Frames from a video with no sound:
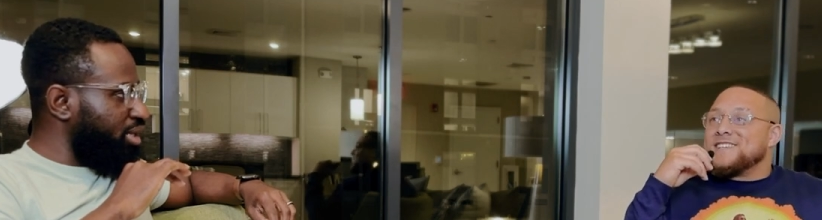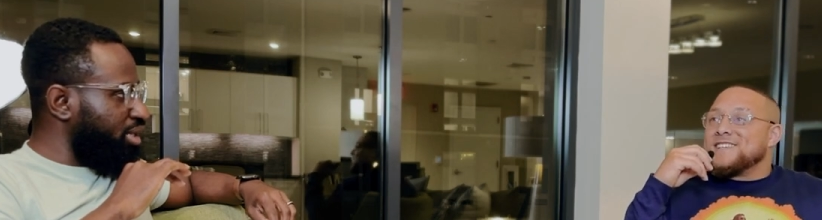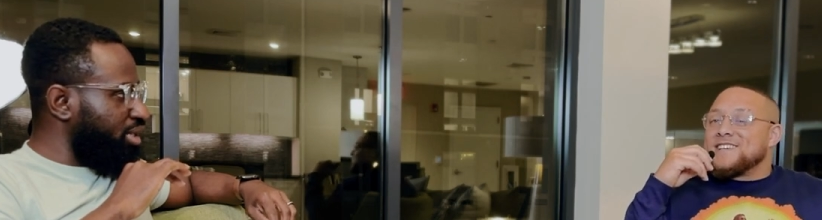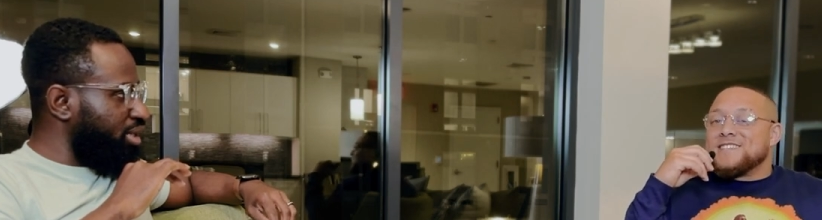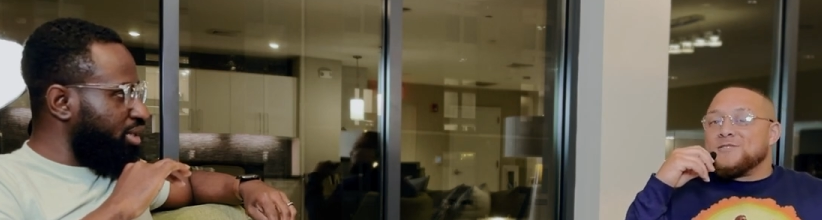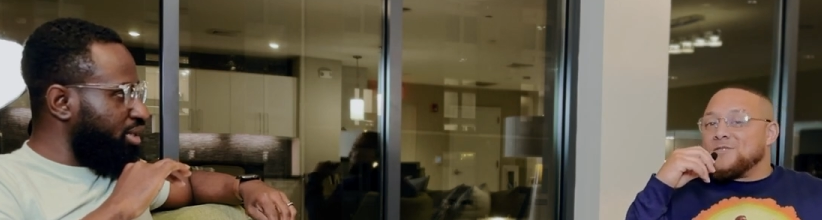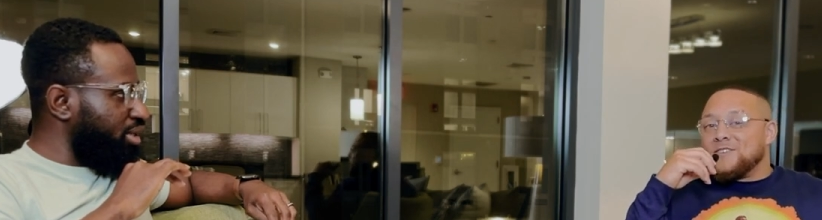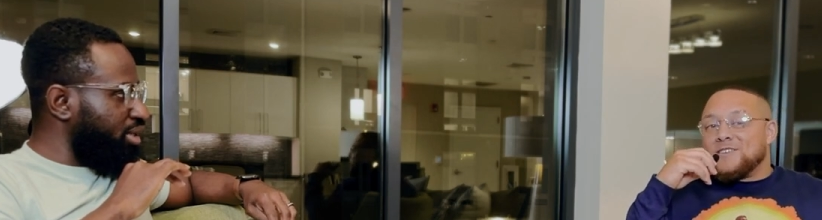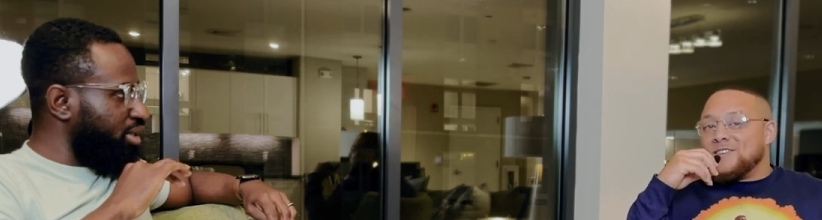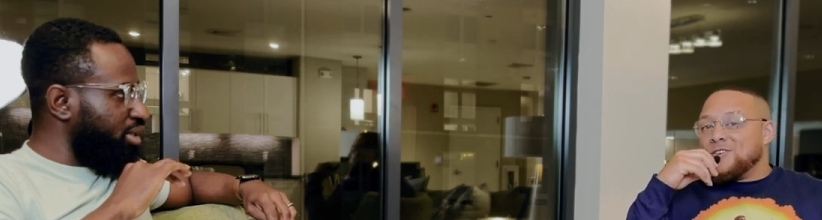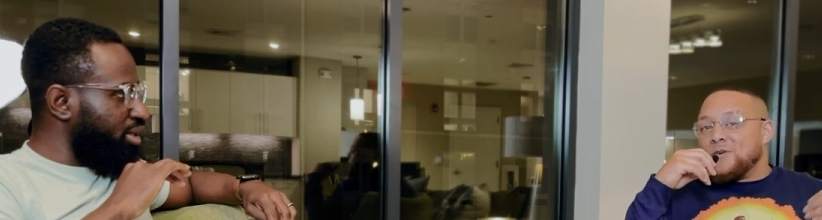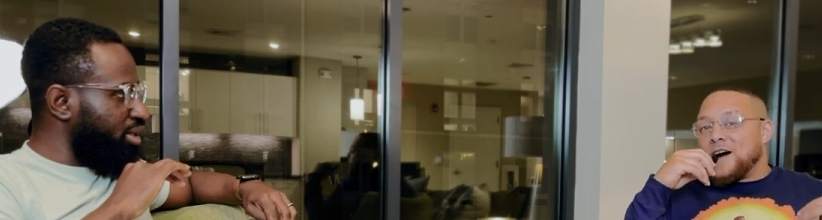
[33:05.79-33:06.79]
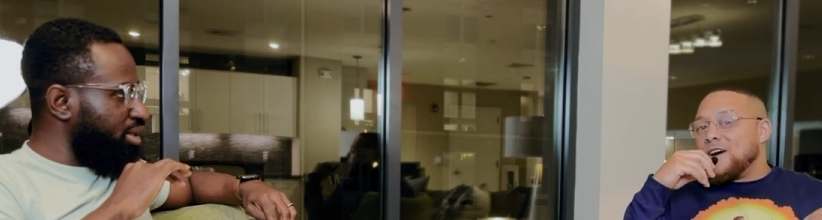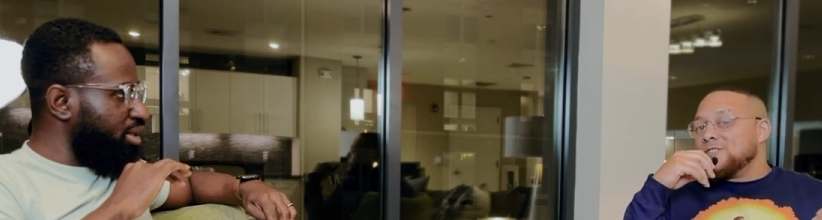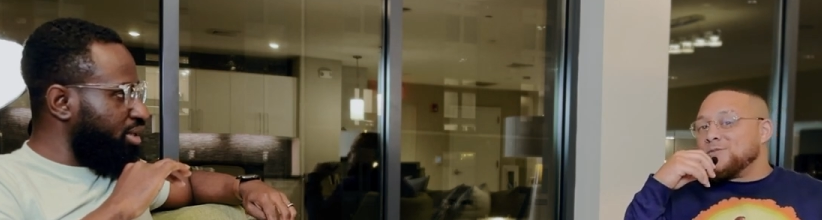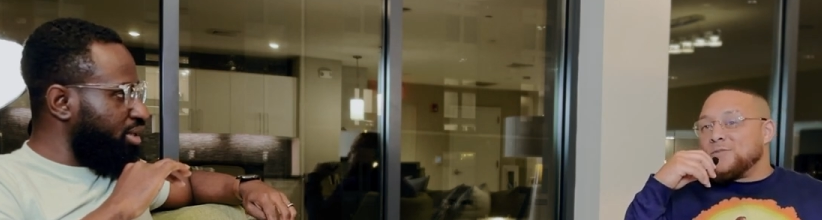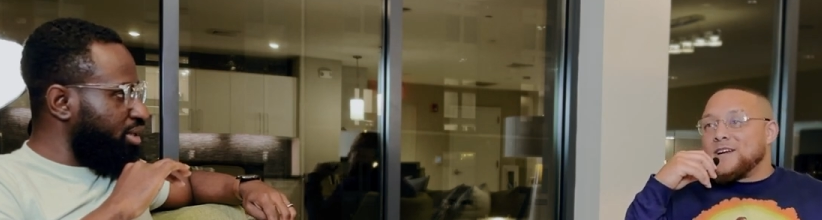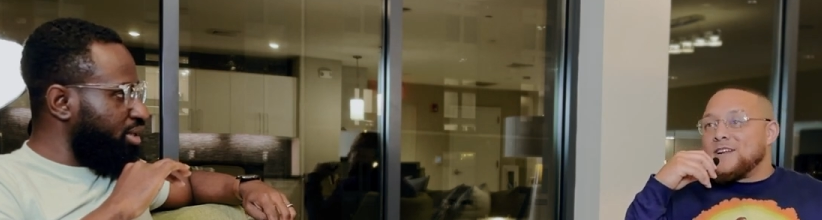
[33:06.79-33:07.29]
Speaker 1: because you know what? I'll
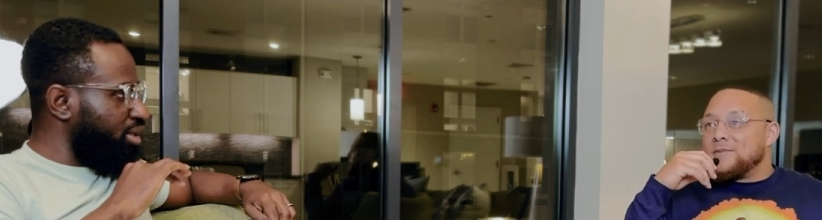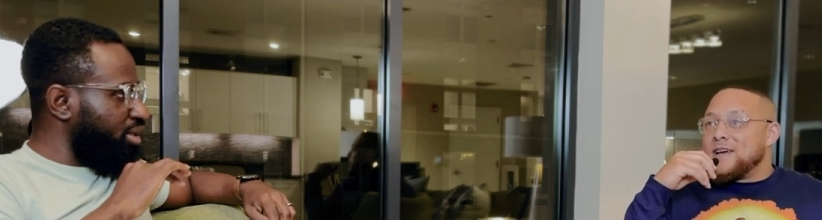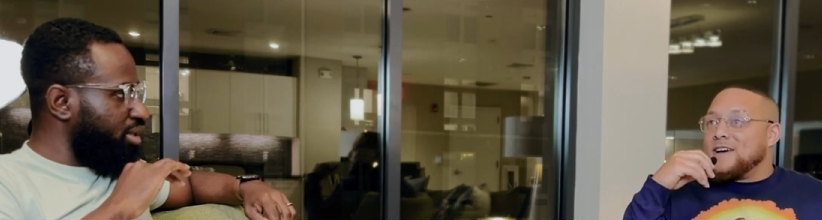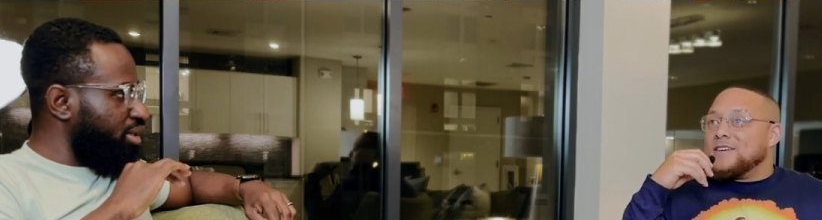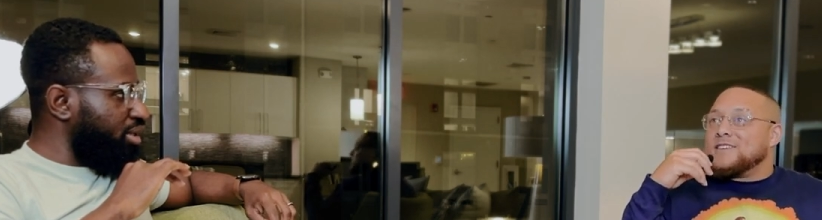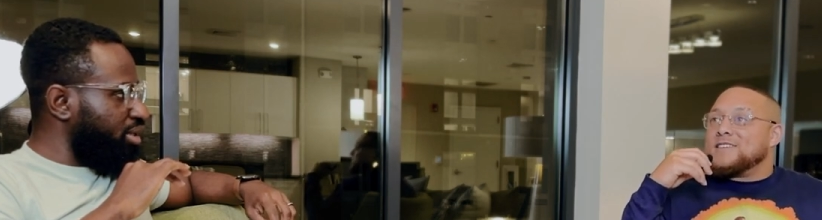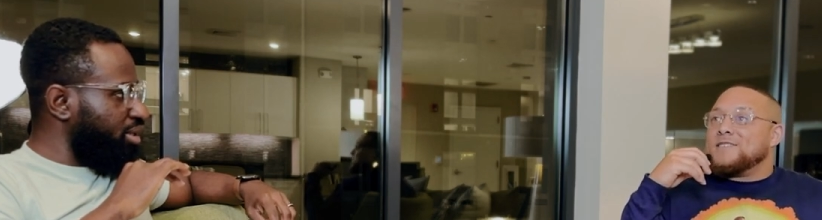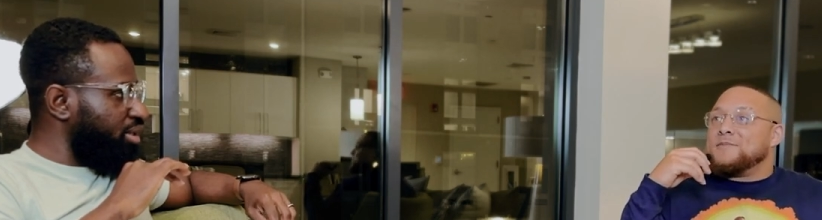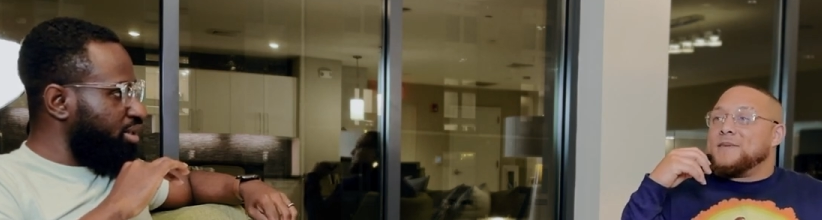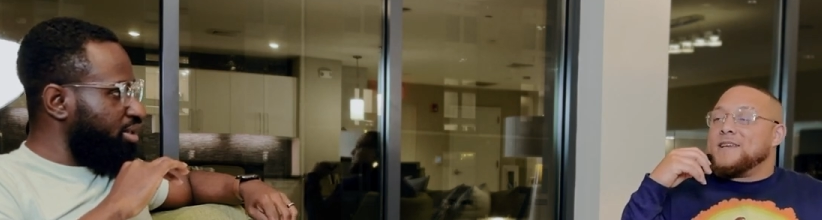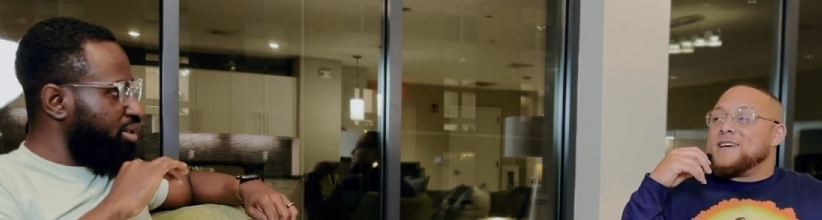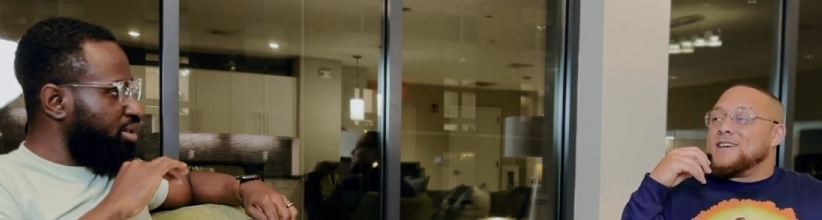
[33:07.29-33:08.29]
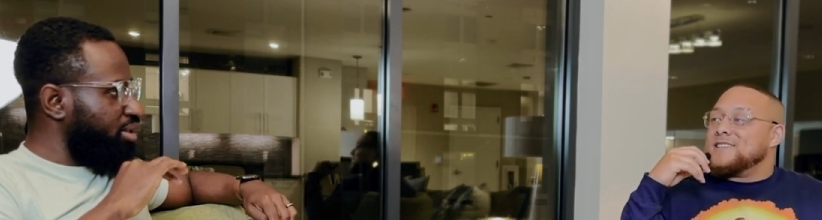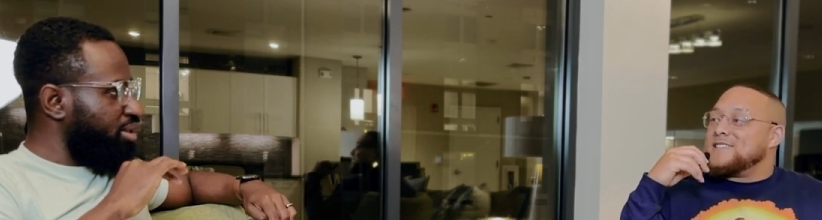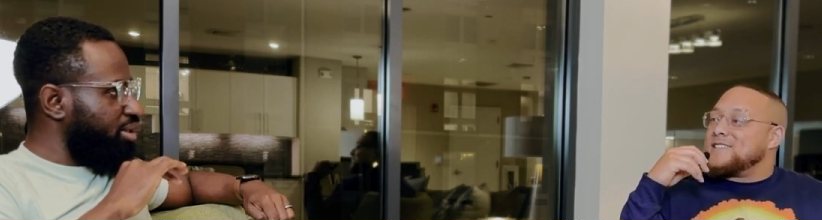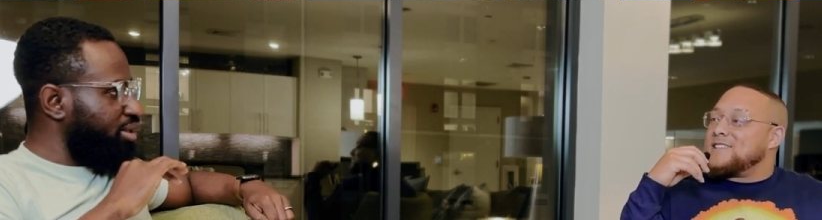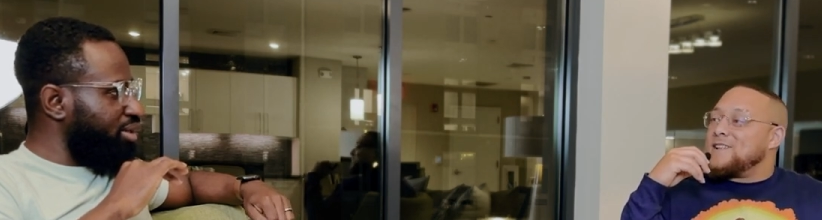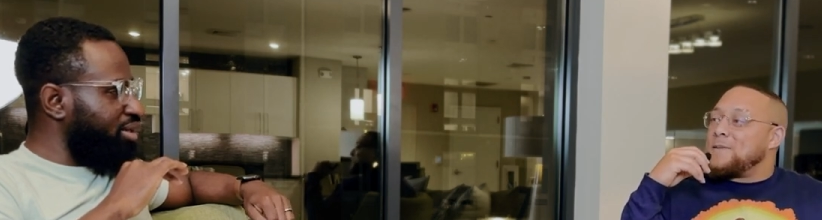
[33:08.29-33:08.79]
just bring it up now
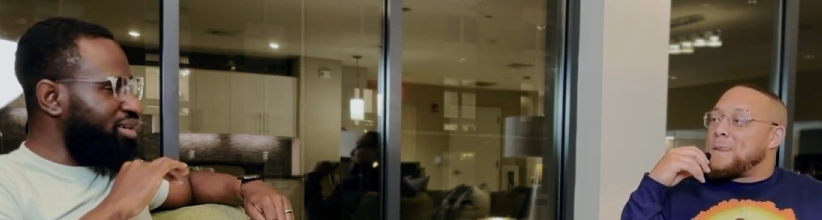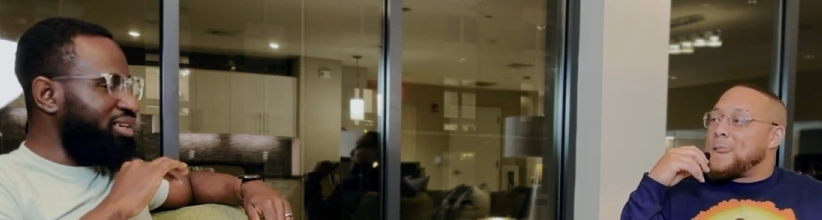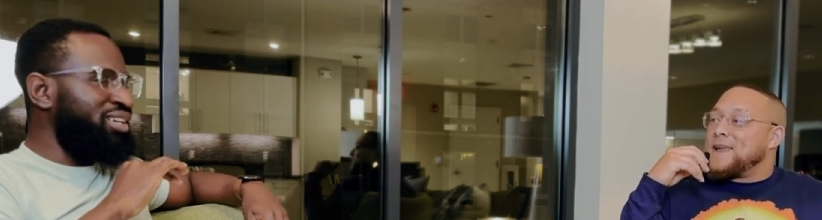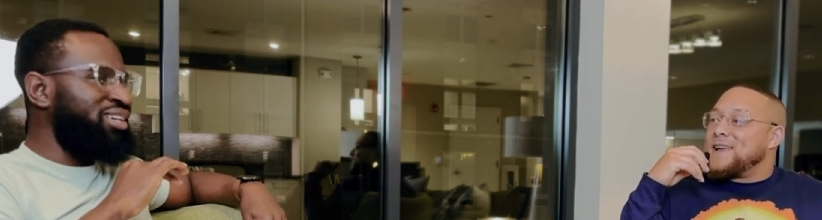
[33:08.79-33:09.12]
because oh